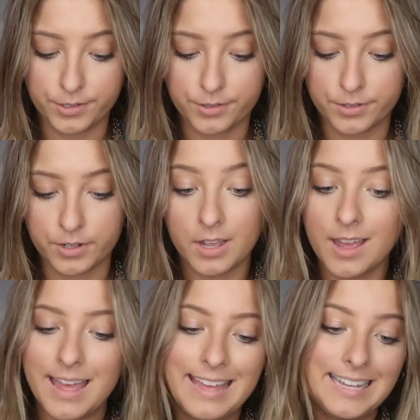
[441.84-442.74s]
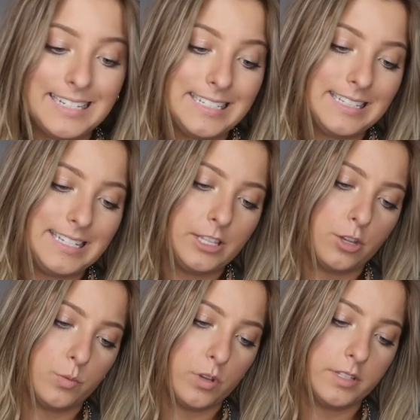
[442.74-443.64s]
Just delete
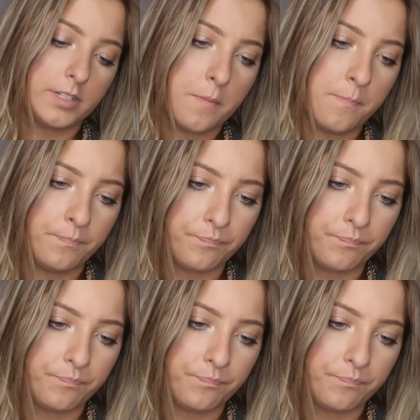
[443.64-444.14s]
those ones.